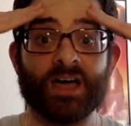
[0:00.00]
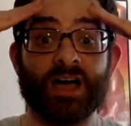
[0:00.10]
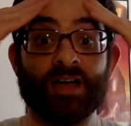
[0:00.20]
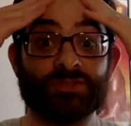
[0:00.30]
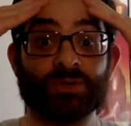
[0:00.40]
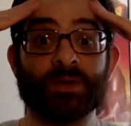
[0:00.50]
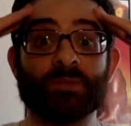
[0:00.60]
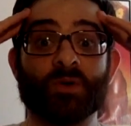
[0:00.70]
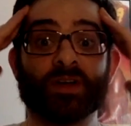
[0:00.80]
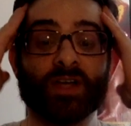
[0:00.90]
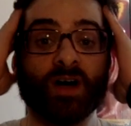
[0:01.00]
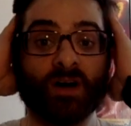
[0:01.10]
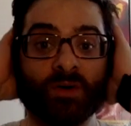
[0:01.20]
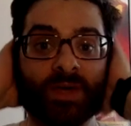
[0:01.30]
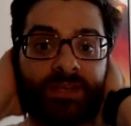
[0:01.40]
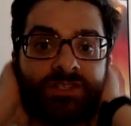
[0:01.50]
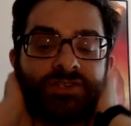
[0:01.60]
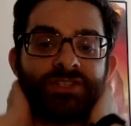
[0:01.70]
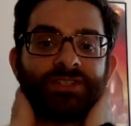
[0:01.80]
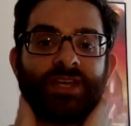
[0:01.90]
I have so many more to go. And you're
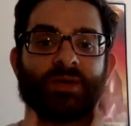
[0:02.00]
just